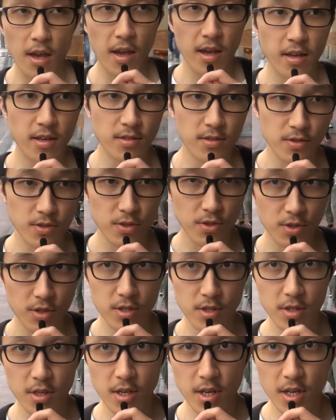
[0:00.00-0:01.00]
And
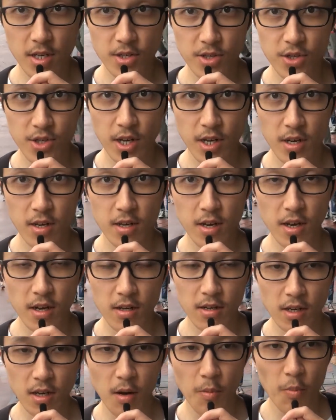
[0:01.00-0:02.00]
today's
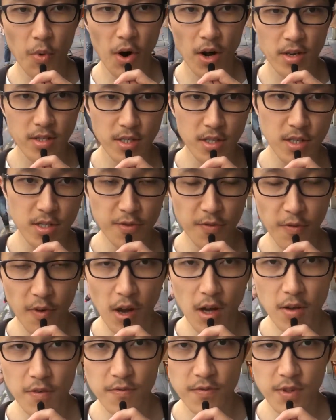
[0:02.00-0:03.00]
Chinatown comprises
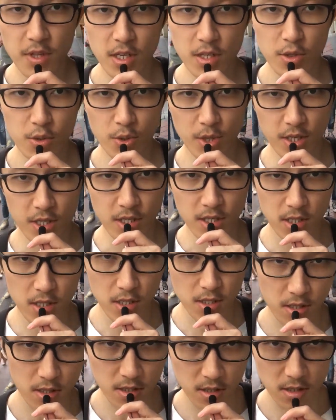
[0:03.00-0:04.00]
5
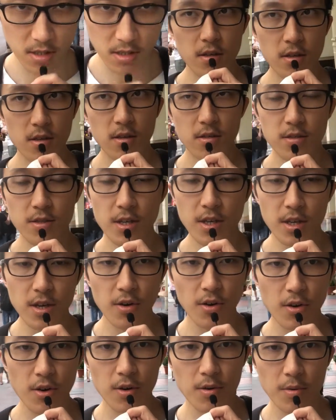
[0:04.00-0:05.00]
districts, and they
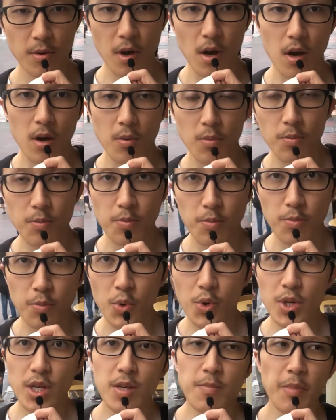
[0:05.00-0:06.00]
are
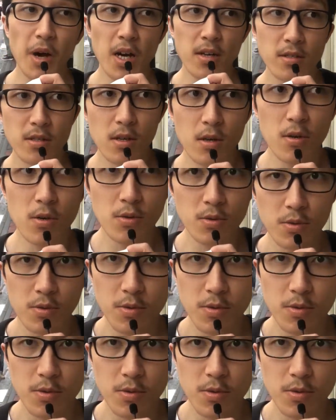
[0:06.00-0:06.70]
Bukit Pasoh,